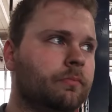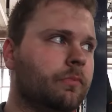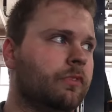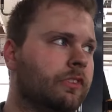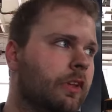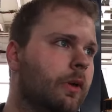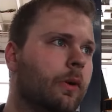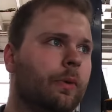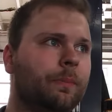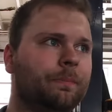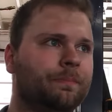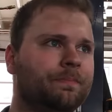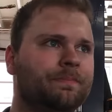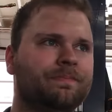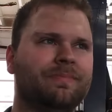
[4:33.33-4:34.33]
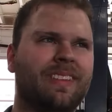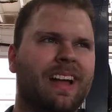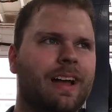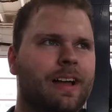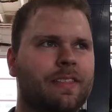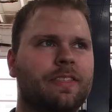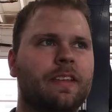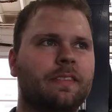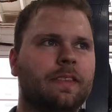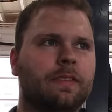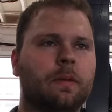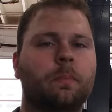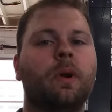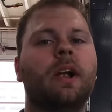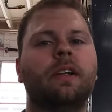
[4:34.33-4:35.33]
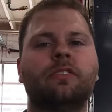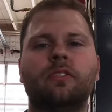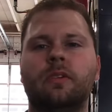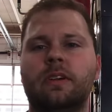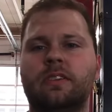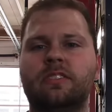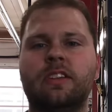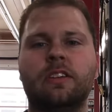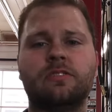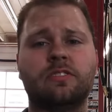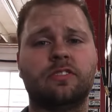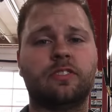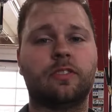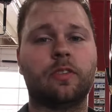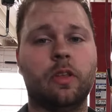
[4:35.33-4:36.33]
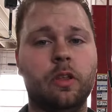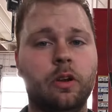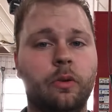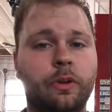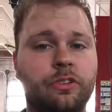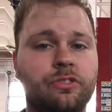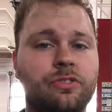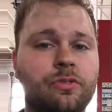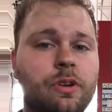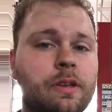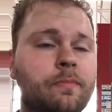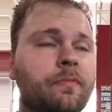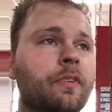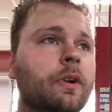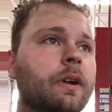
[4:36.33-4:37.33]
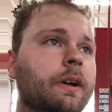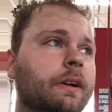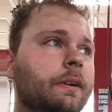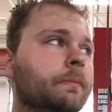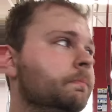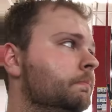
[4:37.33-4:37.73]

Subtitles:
so I think that the price on extensions is a little extreme for